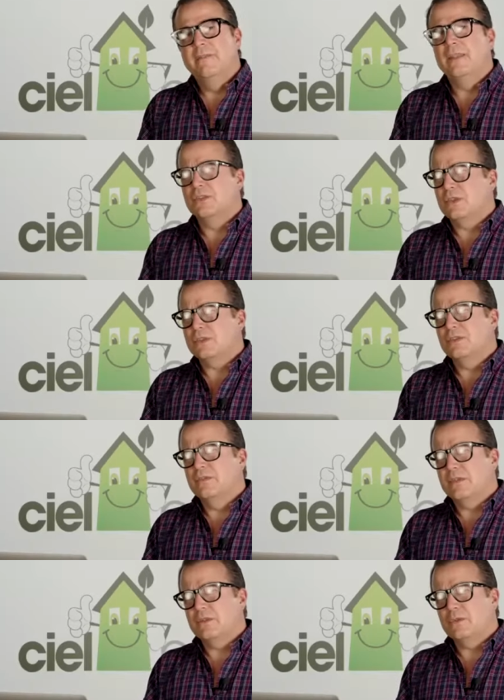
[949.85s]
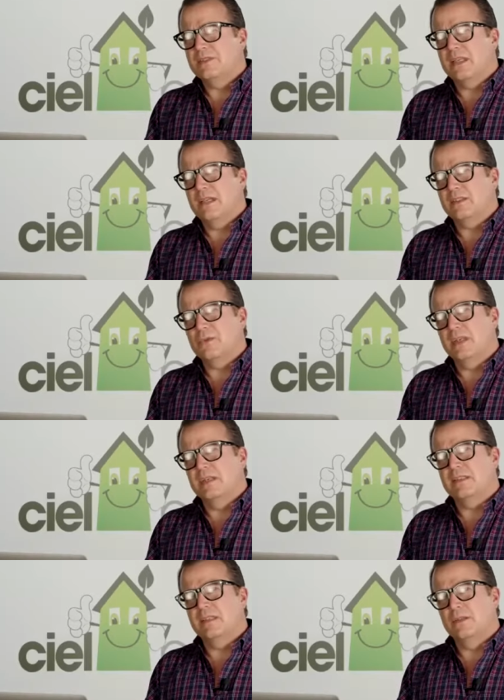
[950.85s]
there's also federal tax
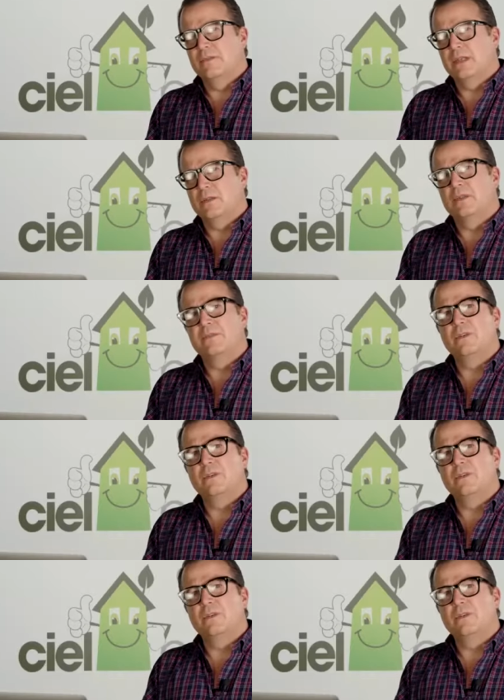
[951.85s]
credits that are available